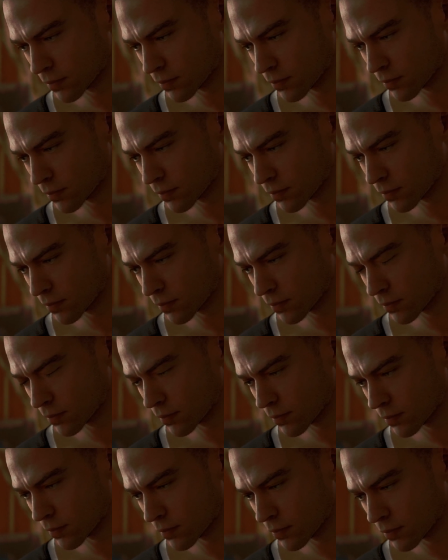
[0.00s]

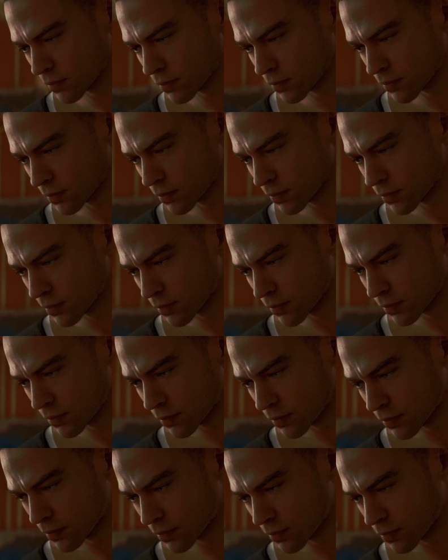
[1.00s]

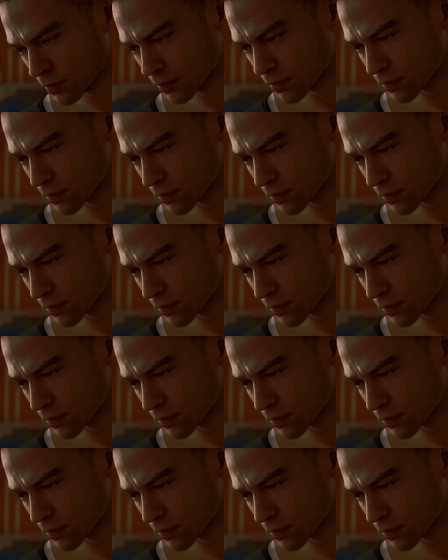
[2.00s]
No one is speaking in this clip.